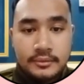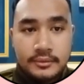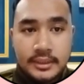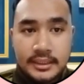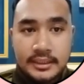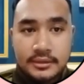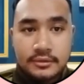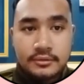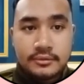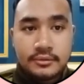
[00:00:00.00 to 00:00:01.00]
For
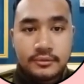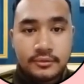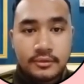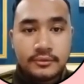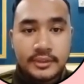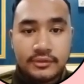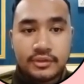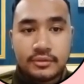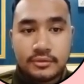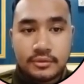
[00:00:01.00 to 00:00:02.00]
ISO
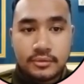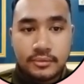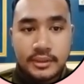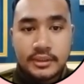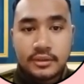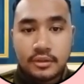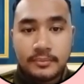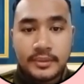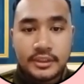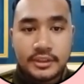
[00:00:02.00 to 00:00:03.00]
45001,
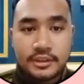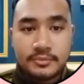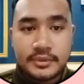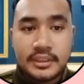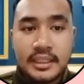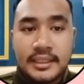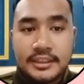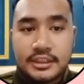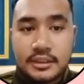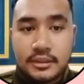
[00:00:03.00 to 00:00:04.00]
top management
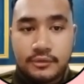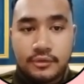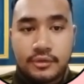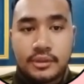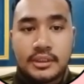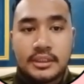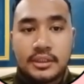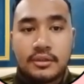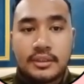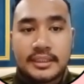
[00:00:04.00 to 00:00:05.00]
shall review
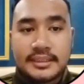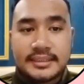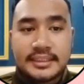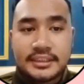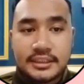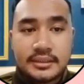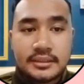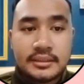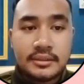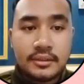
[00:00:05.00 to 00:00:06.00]
the organization
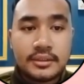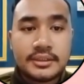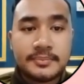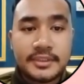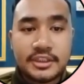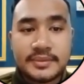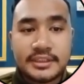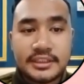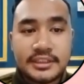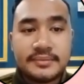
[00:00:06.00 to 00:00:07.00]
or management
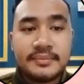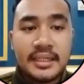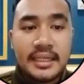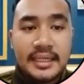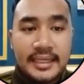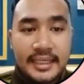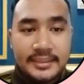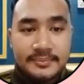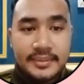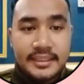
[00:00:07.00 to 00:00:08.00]
system at
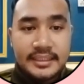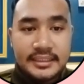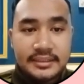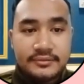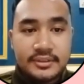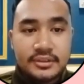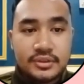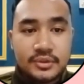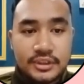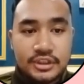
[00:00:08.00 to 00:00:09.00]
planned interval
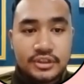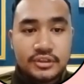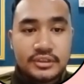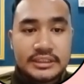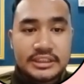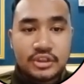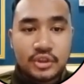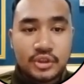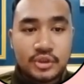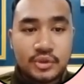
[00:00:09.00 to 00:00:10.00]
to ensure its
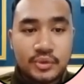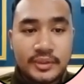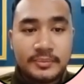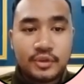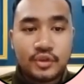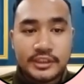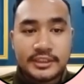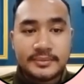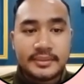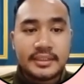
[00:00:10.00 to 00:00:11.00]
continuing
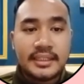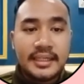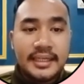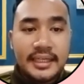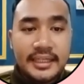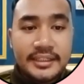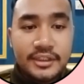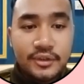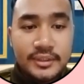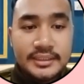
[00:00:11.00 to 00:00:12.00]
sustainable
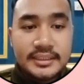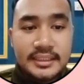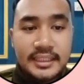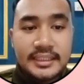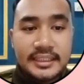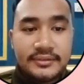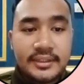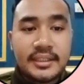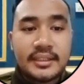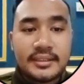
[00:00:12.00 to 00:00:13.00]
adequacy and
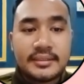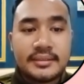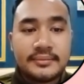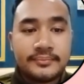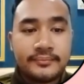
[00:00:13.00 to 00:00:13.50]
effectiveness.